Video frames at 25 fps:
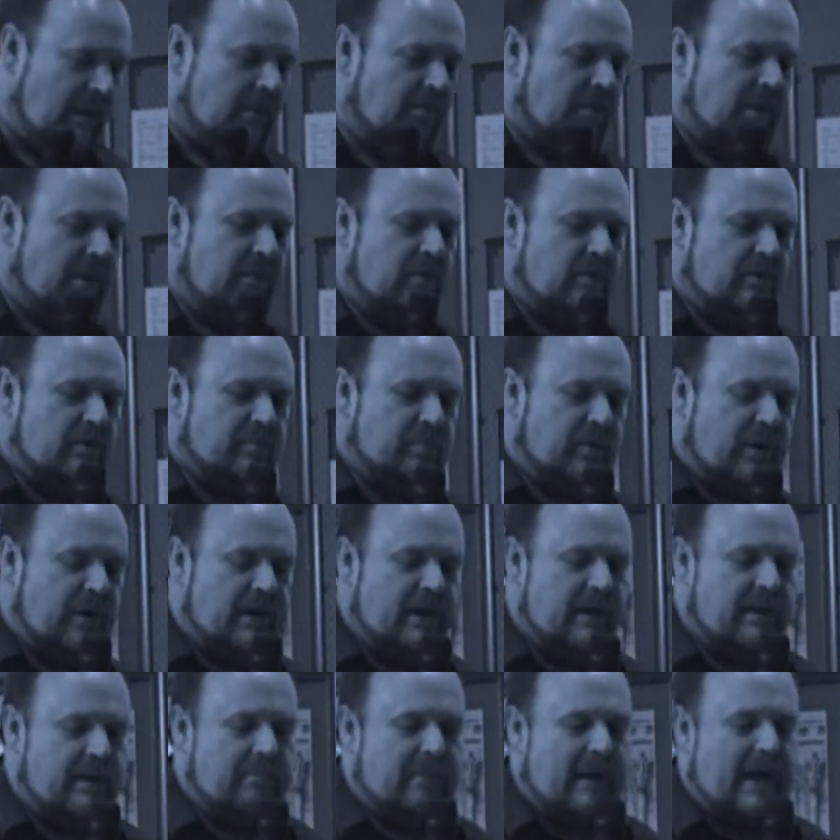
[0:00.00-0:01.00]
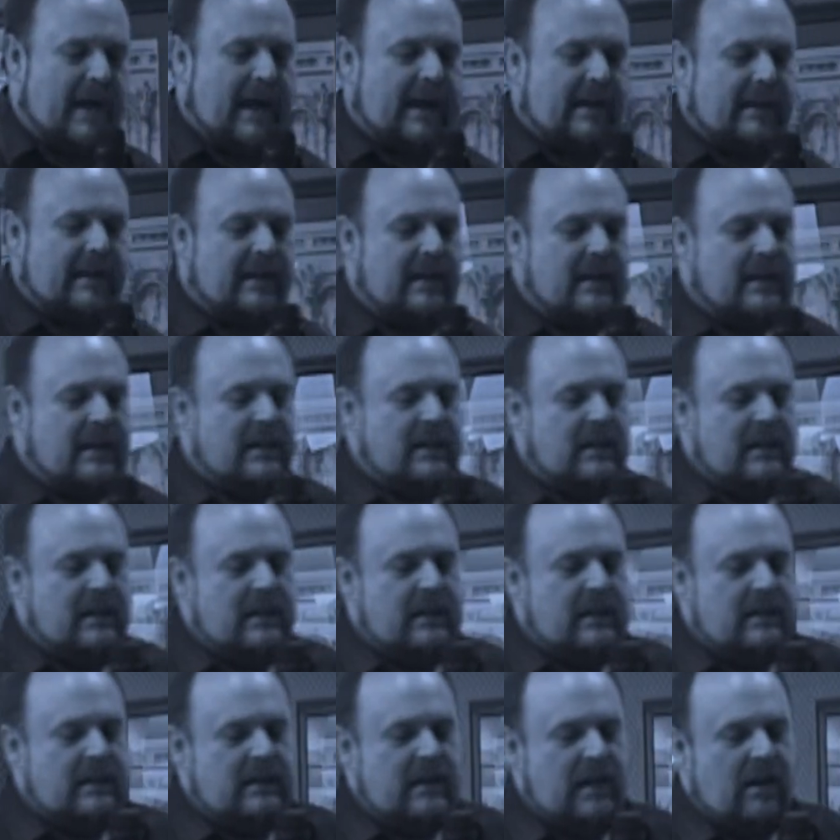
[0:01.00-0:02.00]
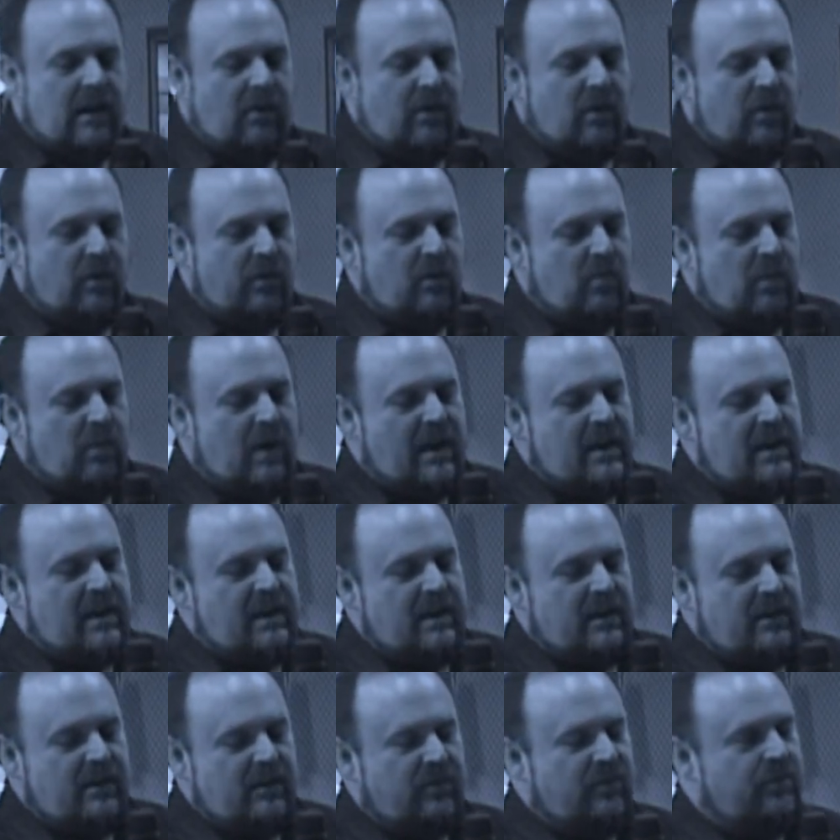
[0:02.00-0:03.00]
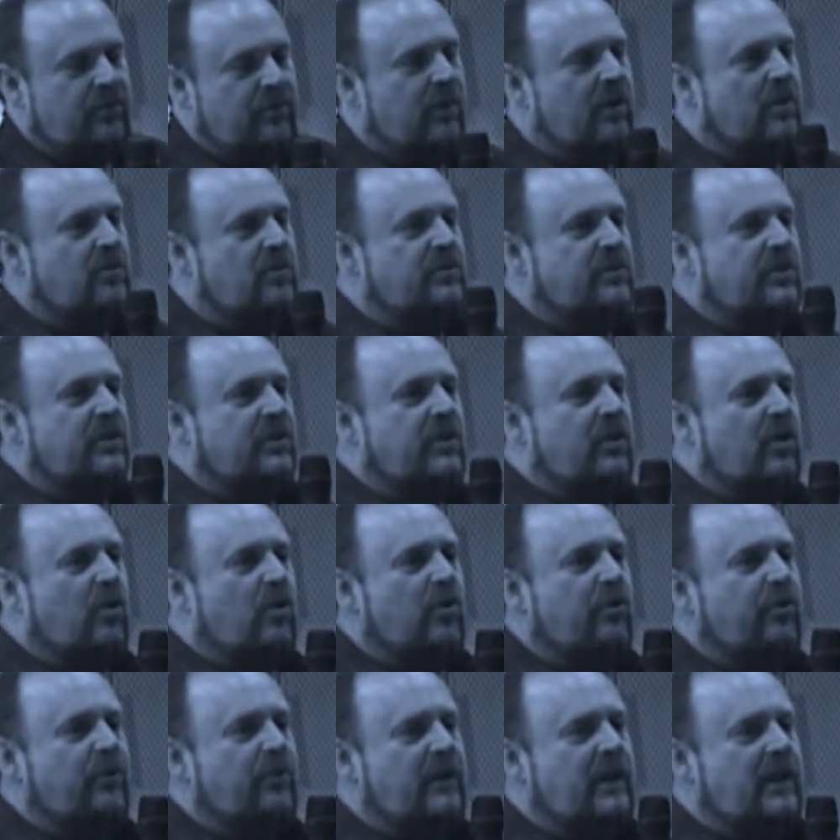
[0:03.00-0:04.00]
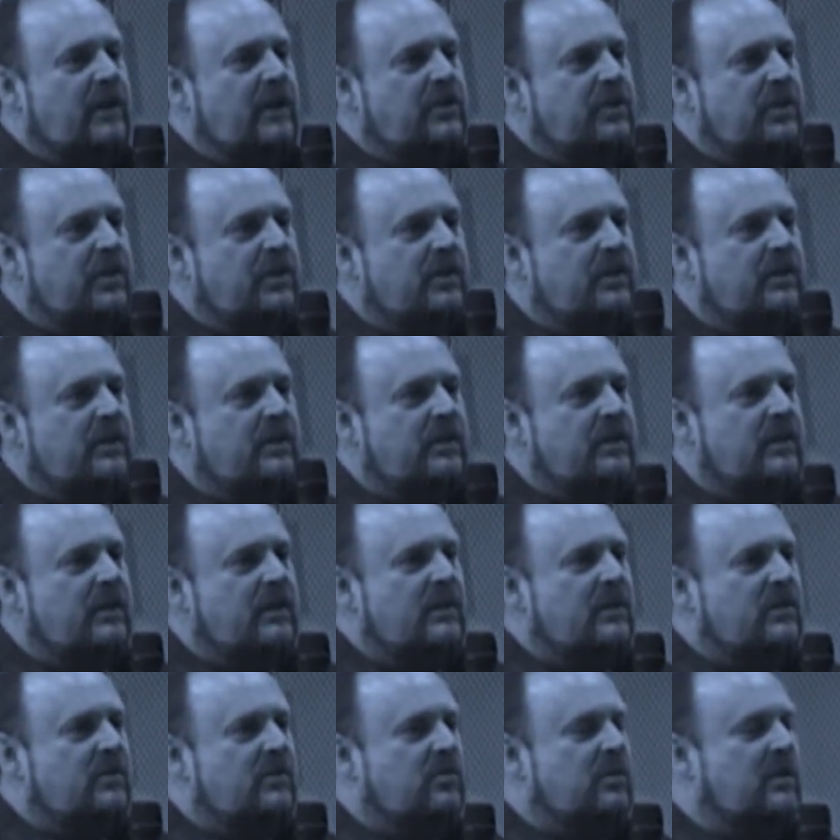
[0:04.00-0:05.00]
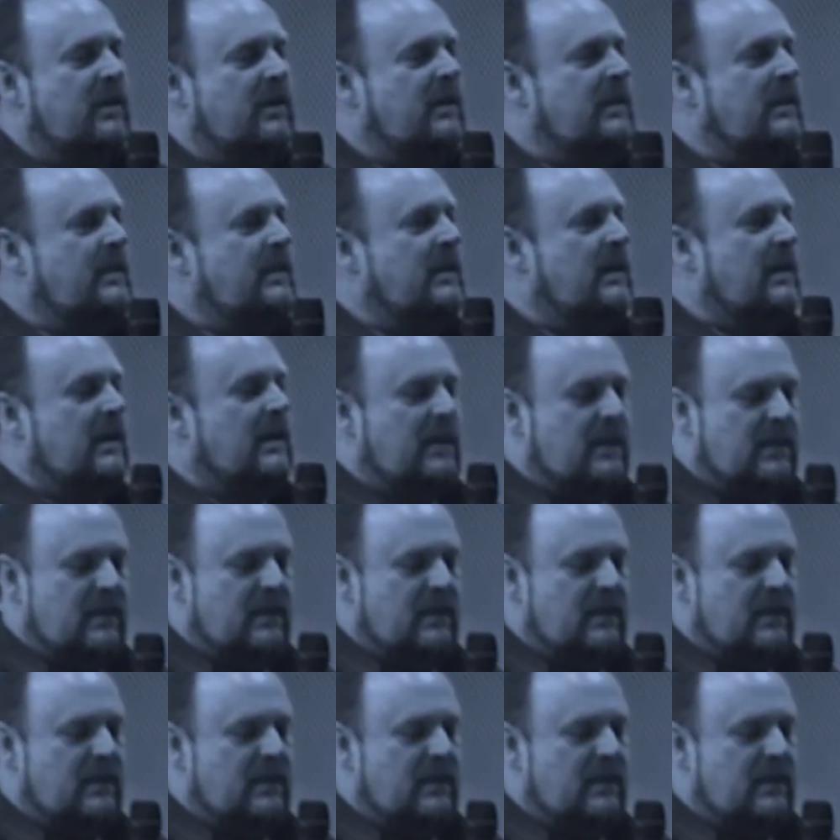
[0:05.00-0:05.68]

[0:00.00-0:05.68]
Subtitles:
and we was bringing her back. Now on the way through to the orphanage, we